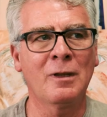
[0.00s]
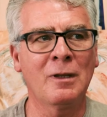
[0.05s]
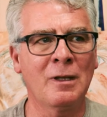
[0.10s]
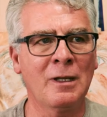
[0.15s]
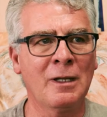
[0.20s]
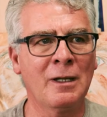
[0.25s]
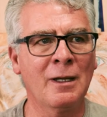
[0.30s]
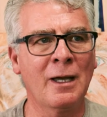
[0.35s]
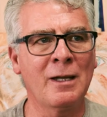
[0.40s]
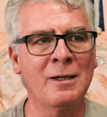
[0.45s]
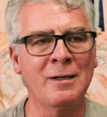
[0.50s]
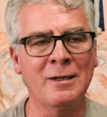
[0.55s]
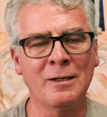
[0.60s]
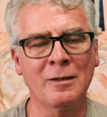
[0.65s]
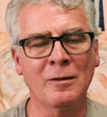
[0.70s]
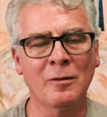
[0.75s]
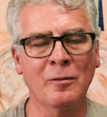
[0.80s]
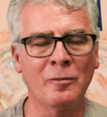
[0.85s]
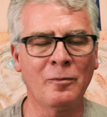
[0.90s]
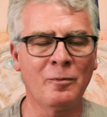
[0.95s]
the
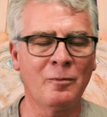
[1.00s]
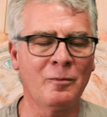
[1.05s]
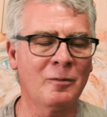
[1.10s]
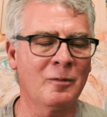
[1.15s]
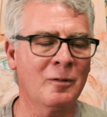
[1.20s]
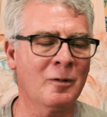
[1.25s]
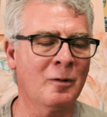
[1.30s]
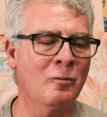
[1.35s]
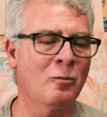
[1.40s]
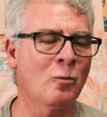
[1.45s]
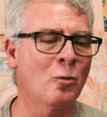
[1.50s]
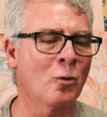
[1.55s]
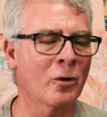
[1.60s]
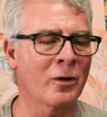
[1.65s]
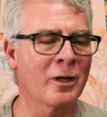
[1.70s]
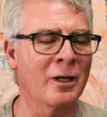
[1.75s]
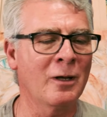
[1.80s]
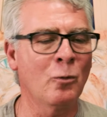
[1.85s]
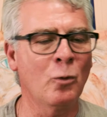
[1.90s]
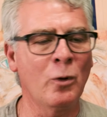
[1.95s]
idea of of
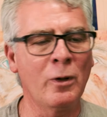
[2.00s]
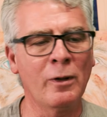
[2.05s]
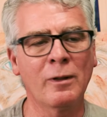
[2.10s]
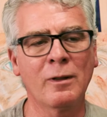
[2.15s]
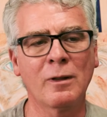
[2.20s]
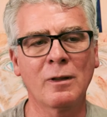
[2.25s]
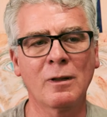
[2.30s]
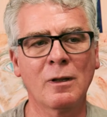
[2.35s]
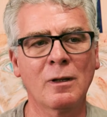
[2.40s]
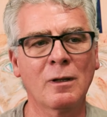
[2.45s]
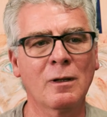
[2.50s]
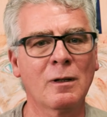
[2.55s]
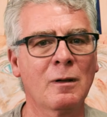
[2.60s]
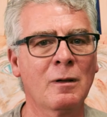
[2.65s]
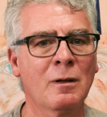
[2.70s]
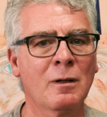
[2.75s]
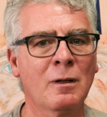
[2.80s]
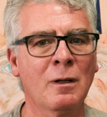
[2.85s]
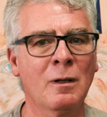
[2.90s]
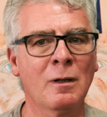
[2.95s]
working with
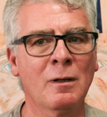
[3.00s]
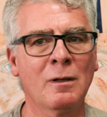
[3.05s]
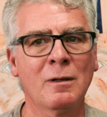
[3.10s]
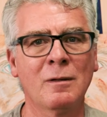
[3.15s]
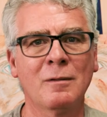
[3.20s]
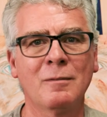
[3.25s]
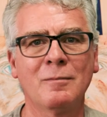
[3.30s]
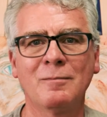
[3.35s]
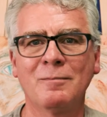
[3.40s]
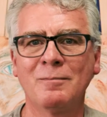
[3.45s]
uh,